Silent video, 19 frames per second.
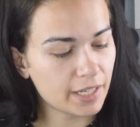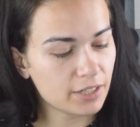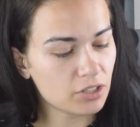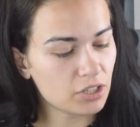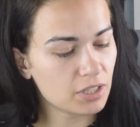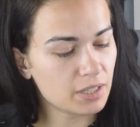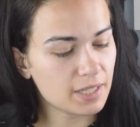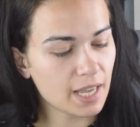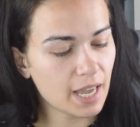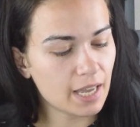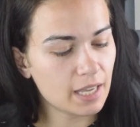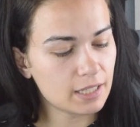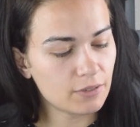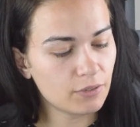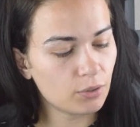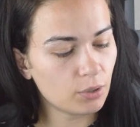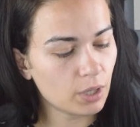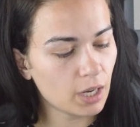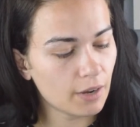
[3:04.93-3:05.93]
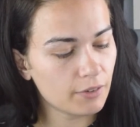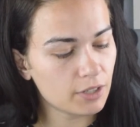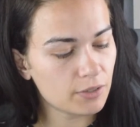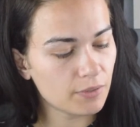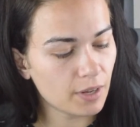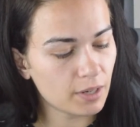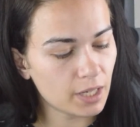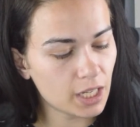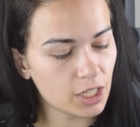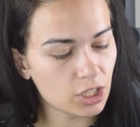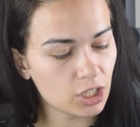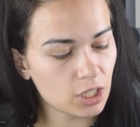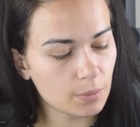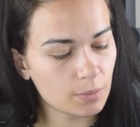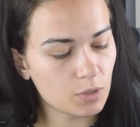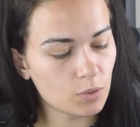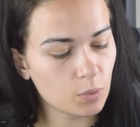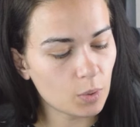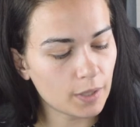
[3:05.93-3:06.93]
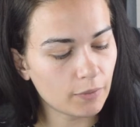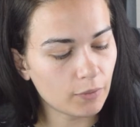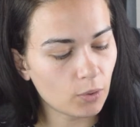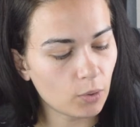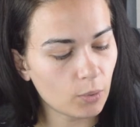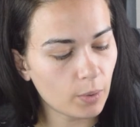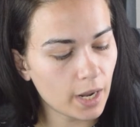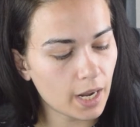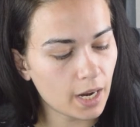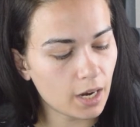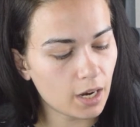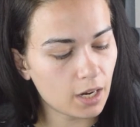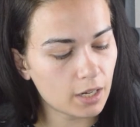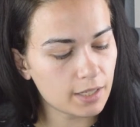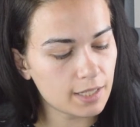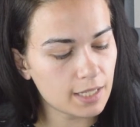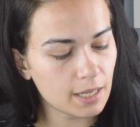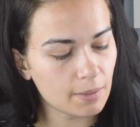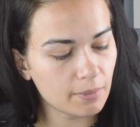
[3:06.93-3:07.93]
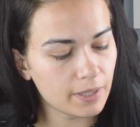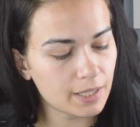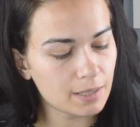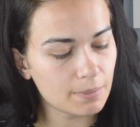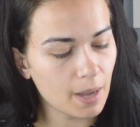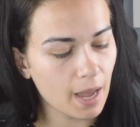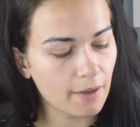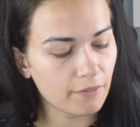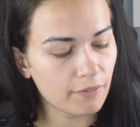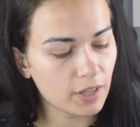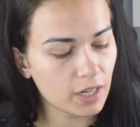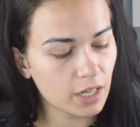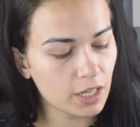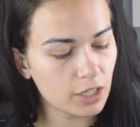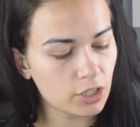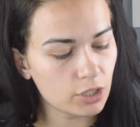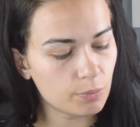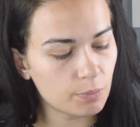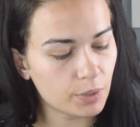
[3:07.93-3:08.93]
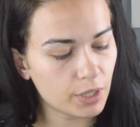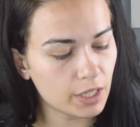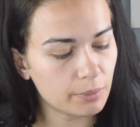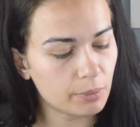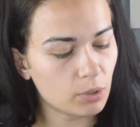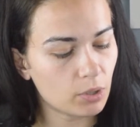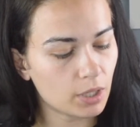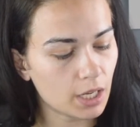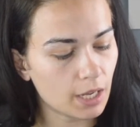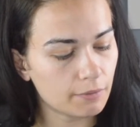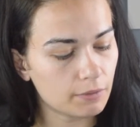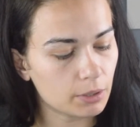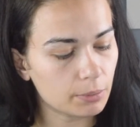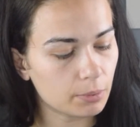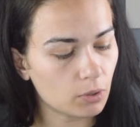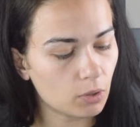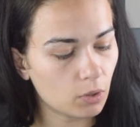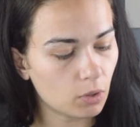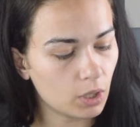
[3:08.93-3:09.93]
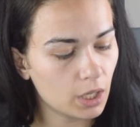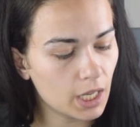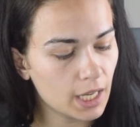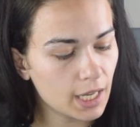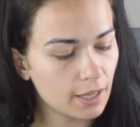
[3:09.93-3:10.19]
It just says full coverage foundation up to 24 wear, seamless matte finish, breathable and comfortable,